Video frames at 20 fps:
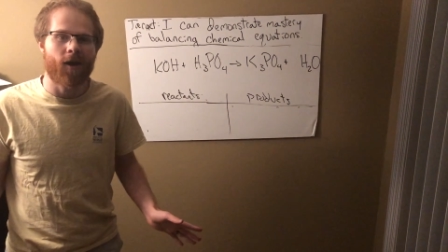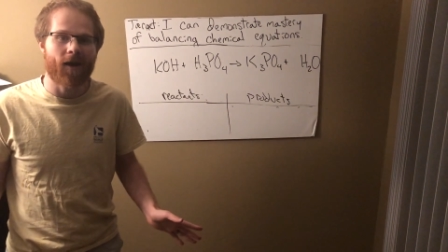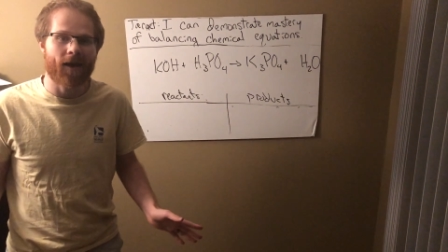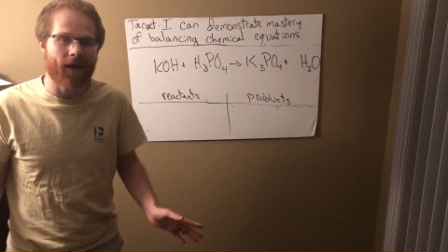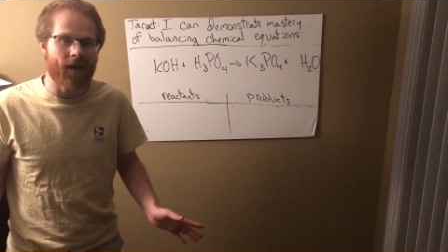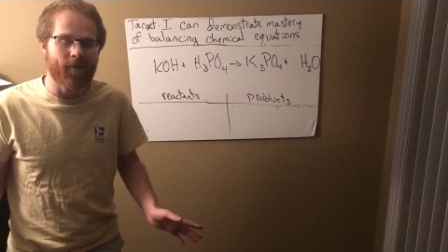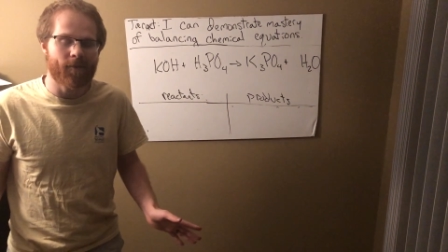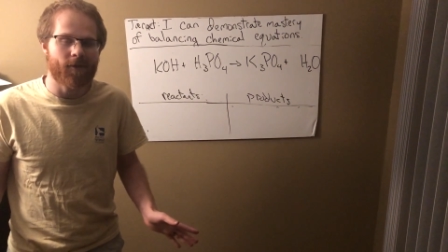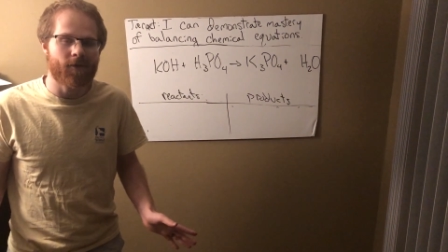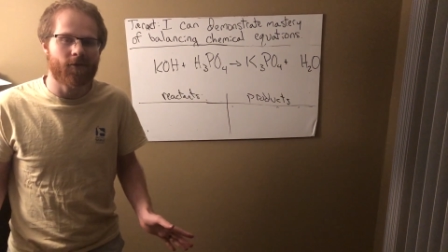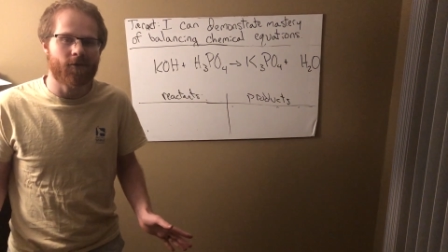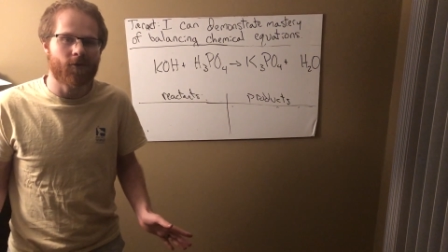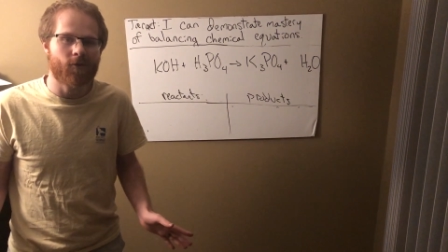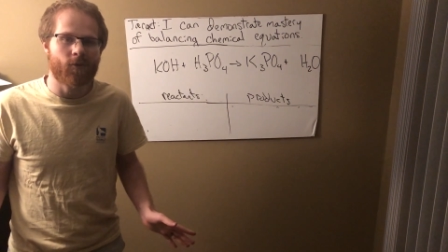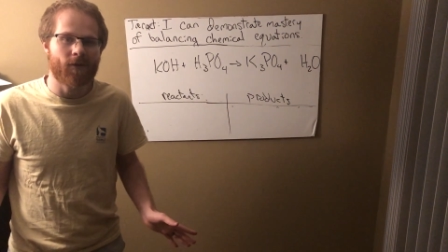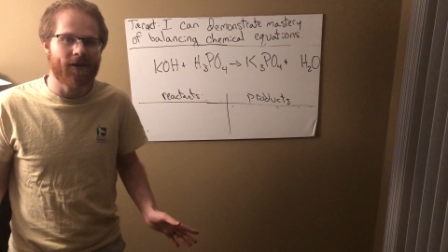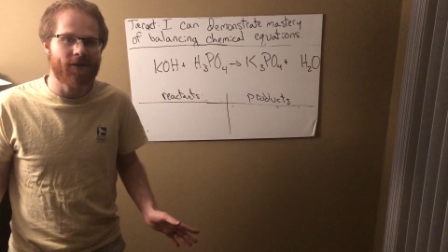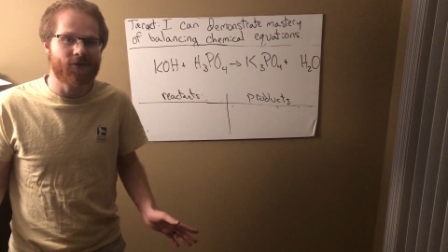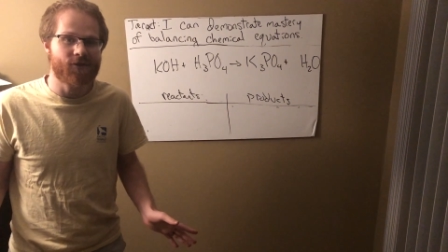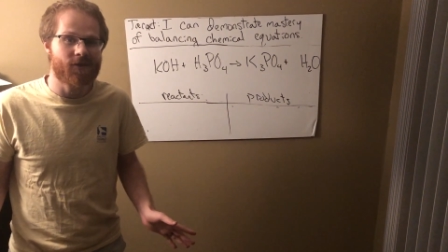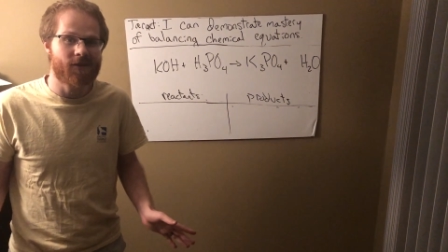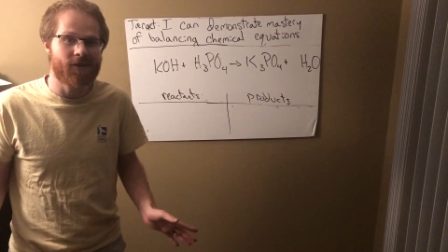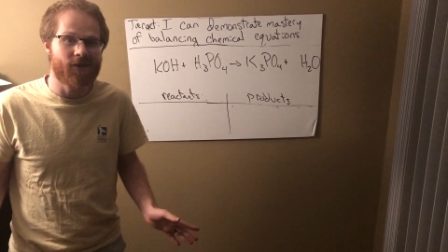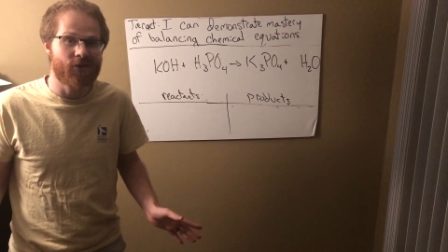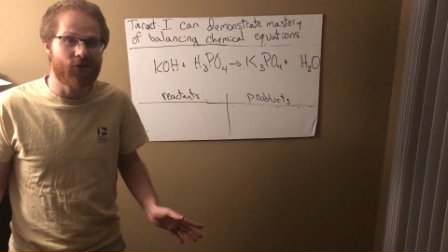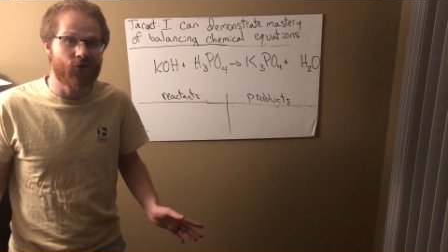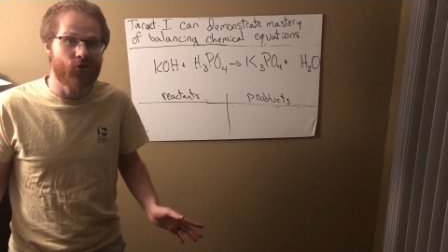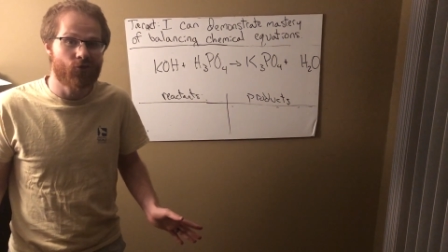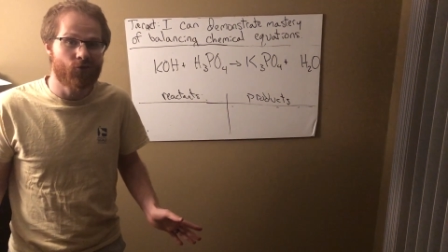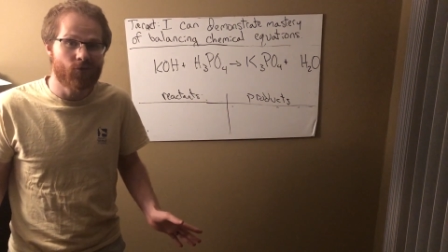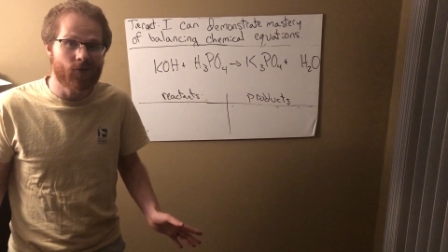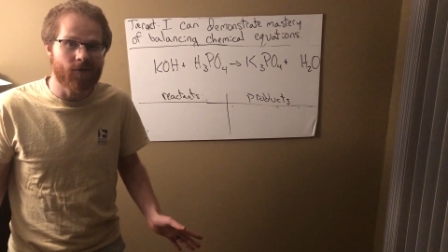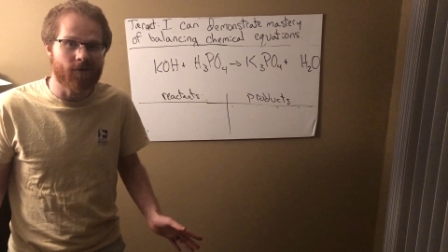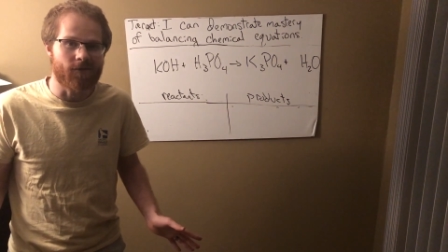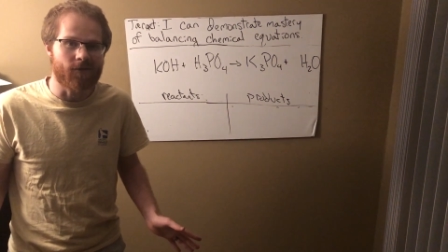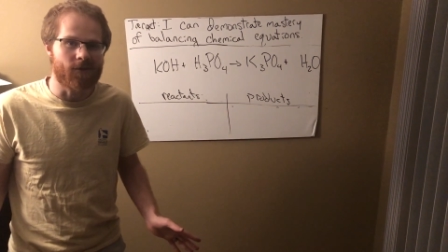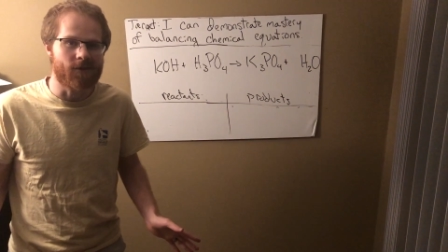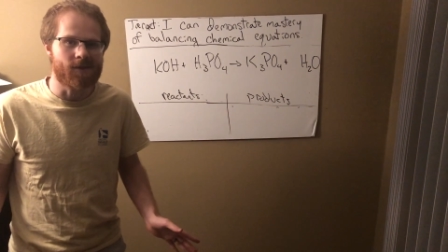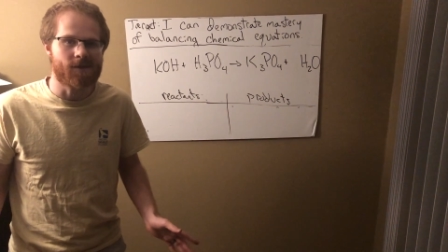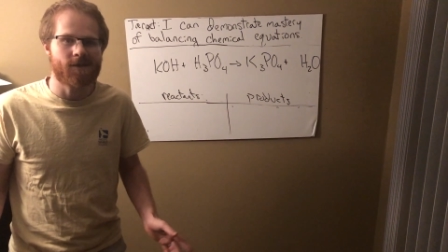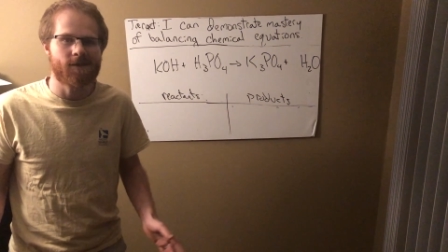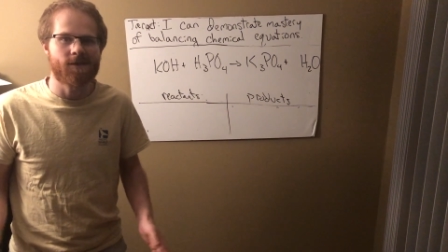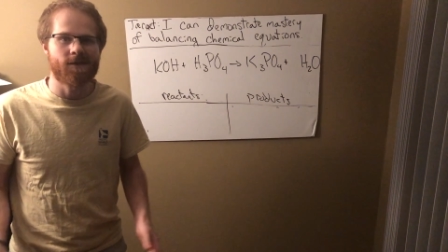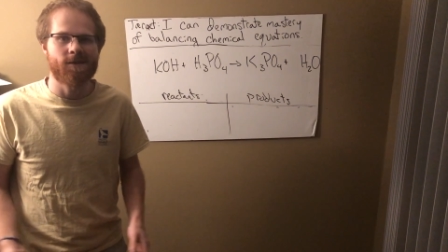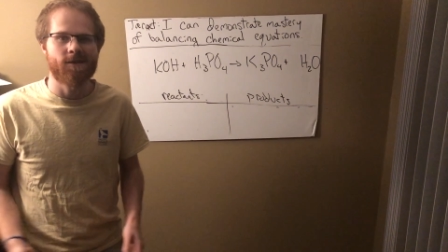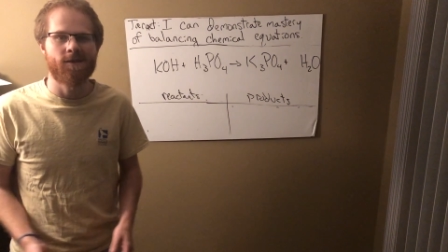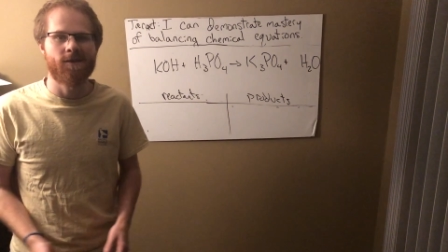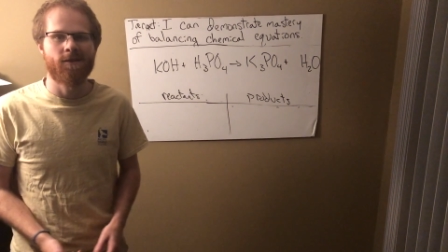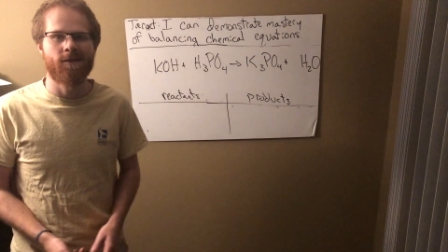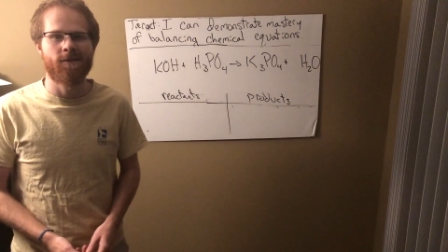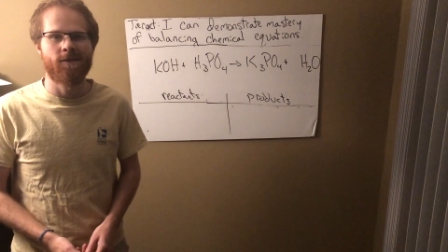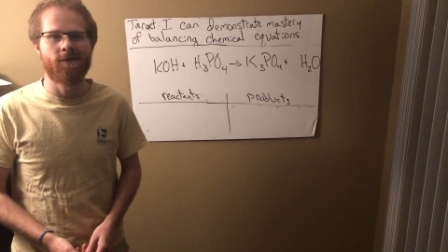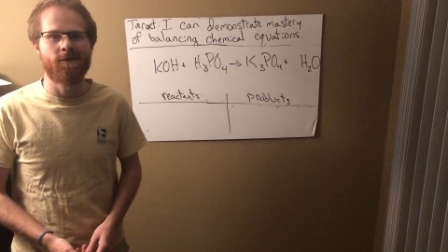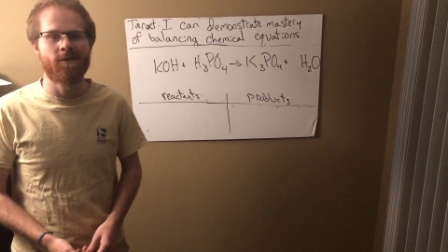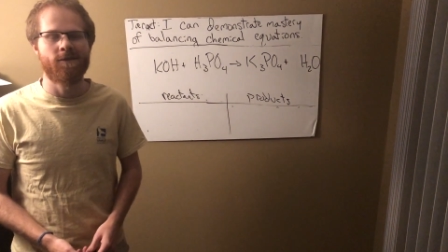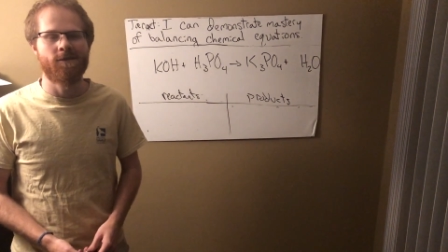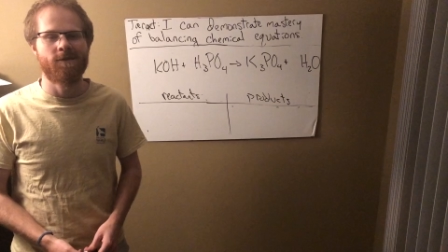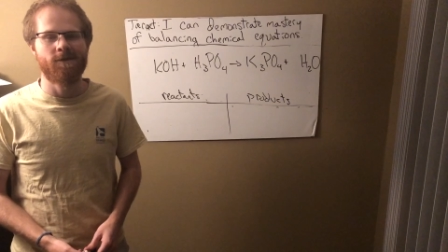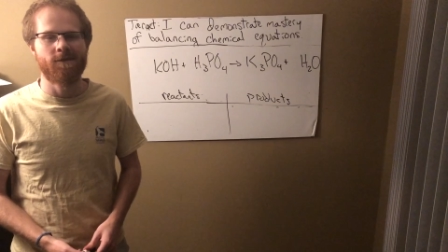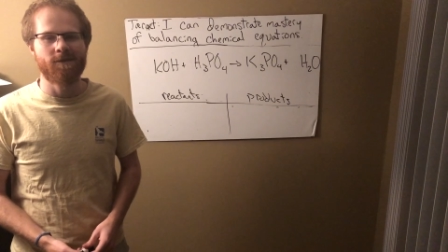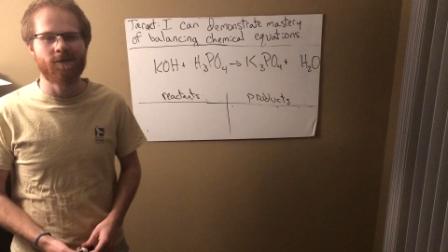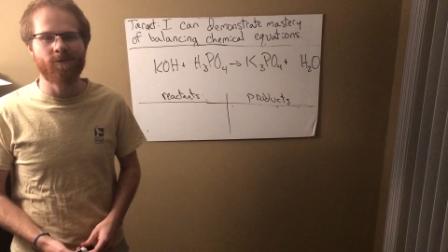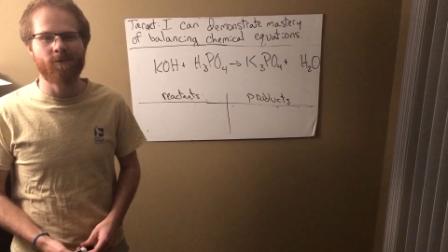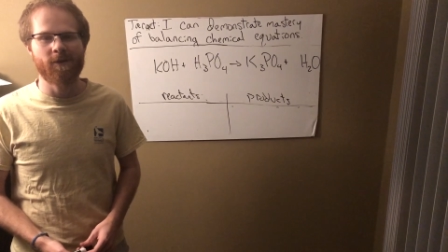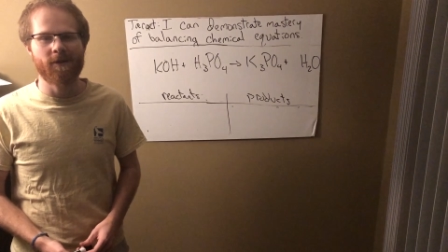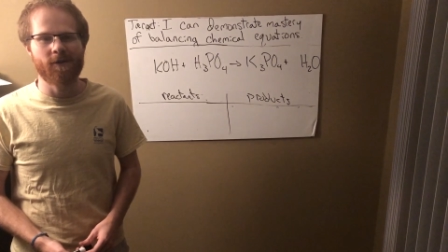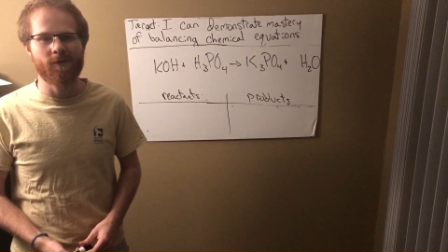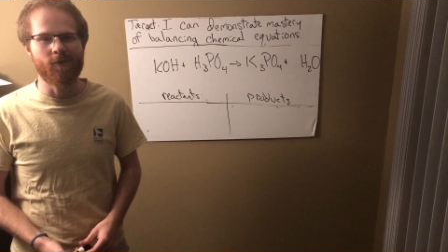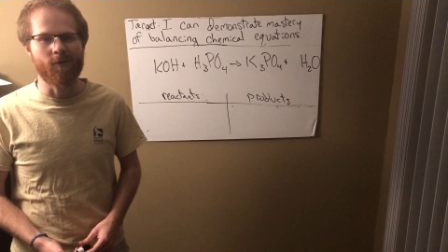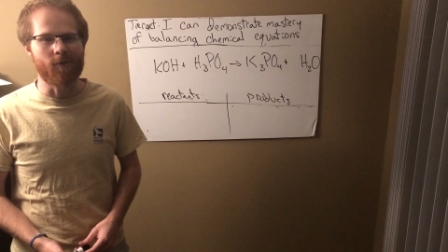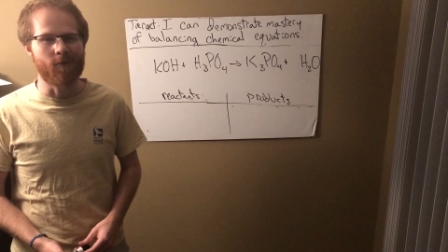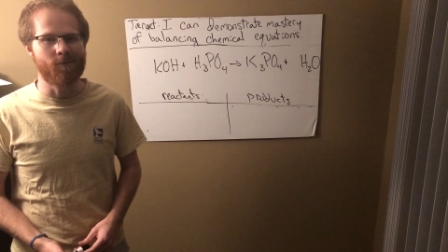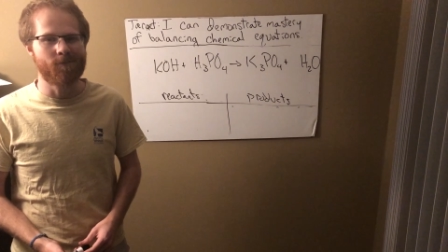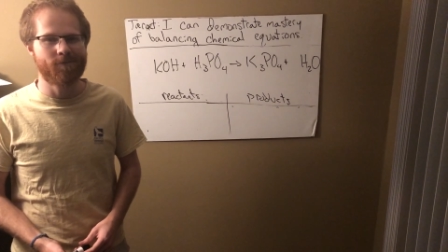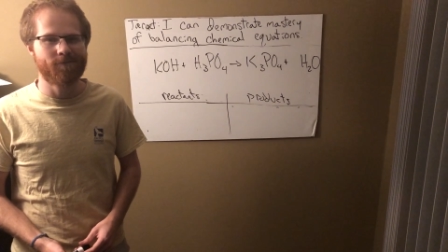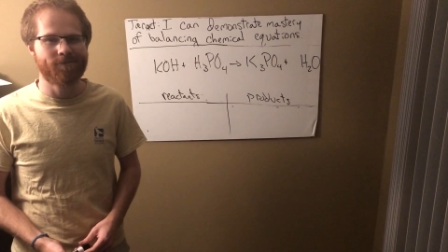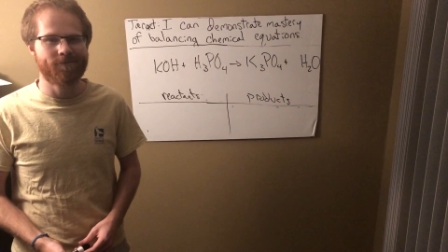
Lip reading: chemical equation in the universe. It's pretty cool.